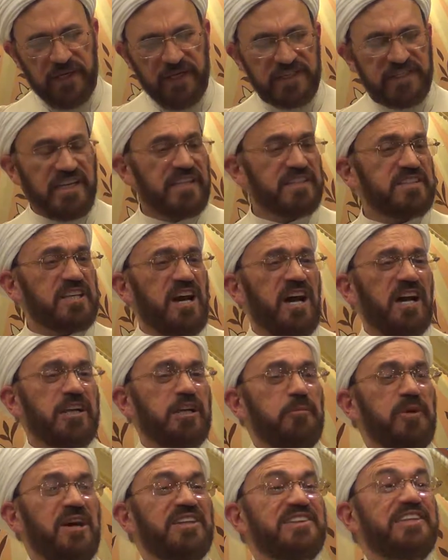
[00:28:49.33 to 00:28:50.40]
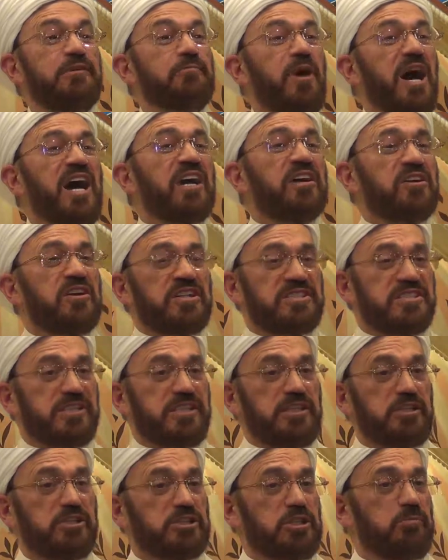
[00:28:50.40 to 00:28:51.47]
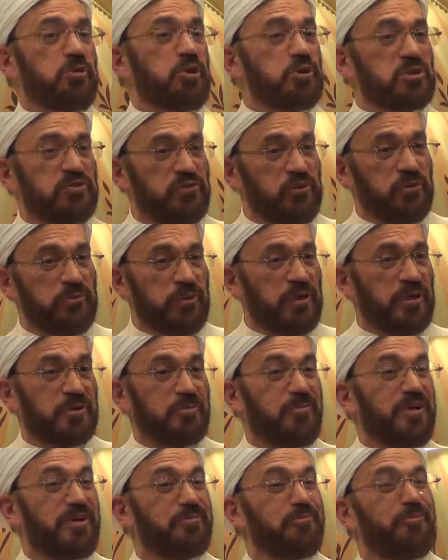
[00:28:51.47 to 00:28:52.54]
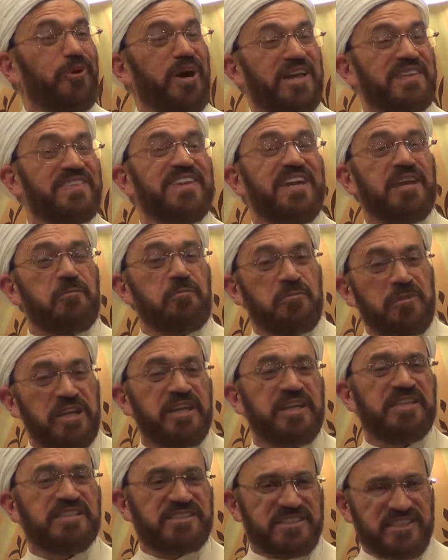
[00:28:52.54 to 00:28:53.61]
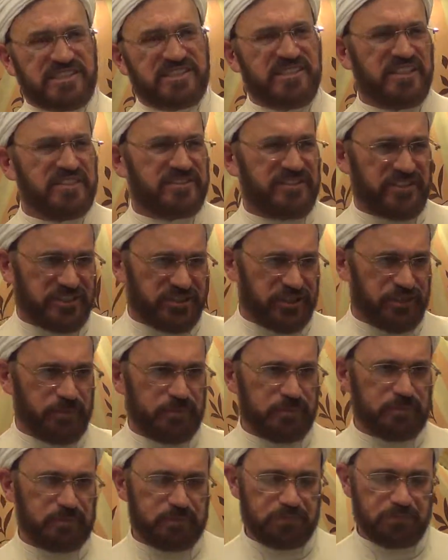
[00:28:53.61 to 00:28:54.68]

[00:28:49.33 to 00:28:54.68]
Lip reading: They talk about democracy, it's a beautiful word, but what they mean is dictatorship.